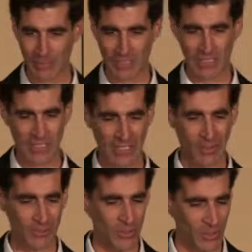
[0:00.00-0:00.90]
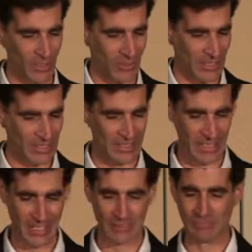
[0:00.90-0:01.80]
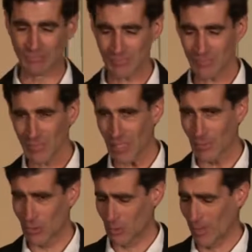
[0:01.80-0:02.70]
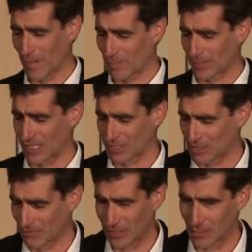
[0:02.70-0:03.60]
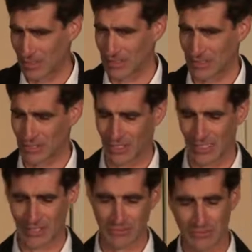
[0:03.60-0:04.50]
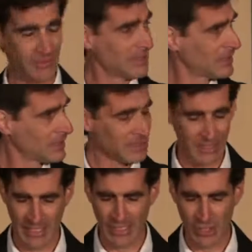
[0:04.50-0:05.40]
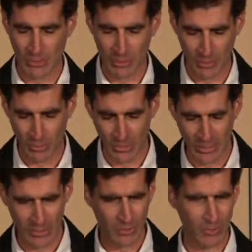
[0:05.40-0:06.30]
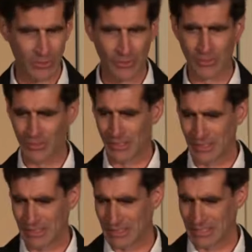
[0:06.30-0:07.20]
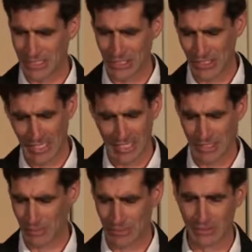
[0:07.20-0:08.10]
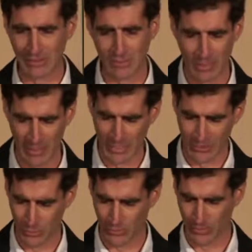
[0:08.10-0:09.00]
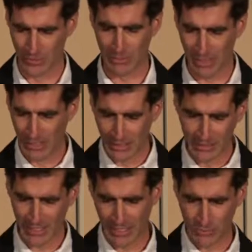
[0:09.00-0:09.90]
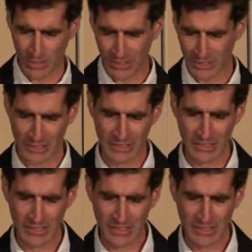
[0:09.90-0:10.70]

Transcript: I'm the CTO at Poka-Yoke Design. I'm doing web application development since the days of HTML 1.0, Perl 3, and CGI when web pages were first painted on cave walls.